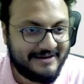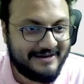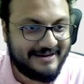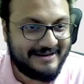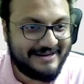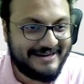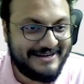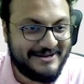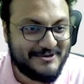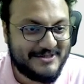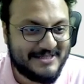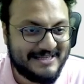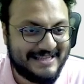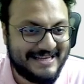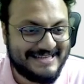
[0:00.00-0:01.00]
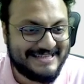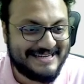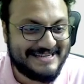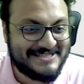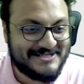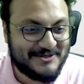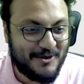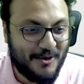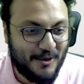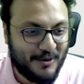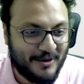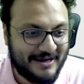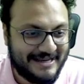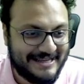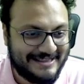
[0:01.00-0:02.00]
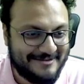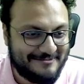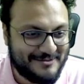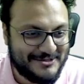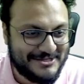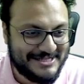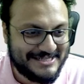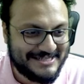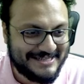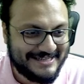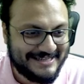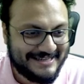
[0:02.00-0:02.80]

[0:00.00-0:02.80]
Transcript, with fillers: Uh, did you see there is a disco in the position?